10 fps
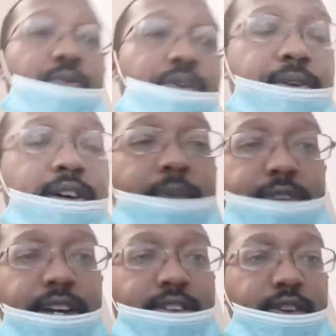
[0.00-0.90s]
to be
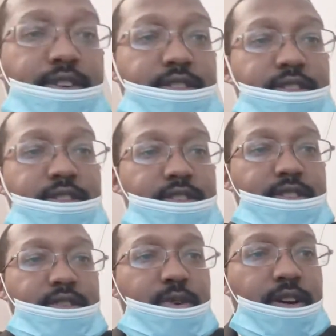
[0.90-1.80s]
updated on this
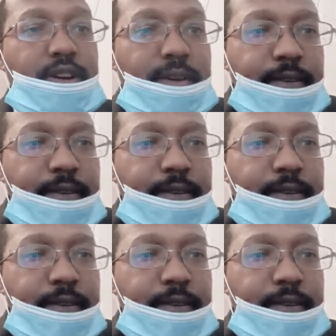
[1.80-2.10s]
story.